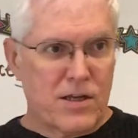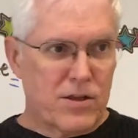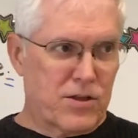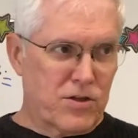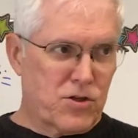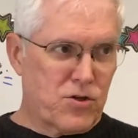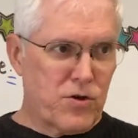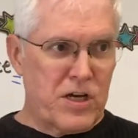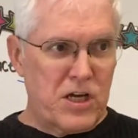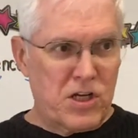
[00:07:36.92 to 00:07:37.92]
the
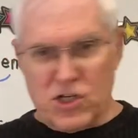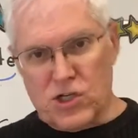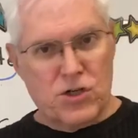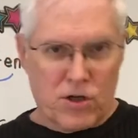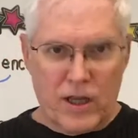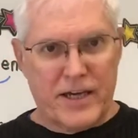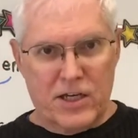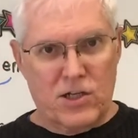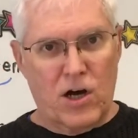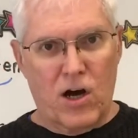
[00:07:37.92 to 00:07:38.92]
tree shook like a
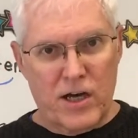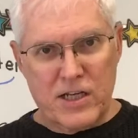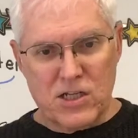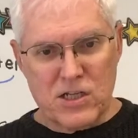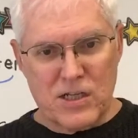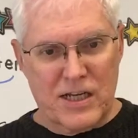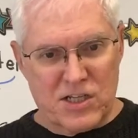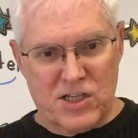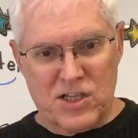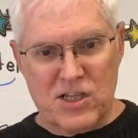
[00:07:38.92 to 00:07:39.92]
dog, its
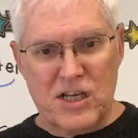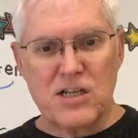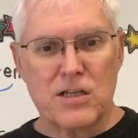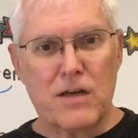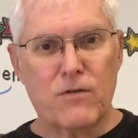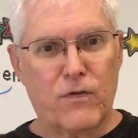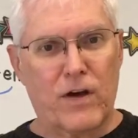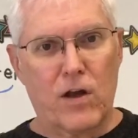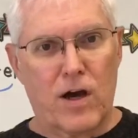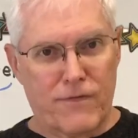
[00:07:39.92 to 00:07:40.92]
diseased leaves
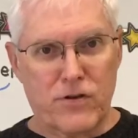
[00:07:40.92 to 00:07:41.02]
fell off,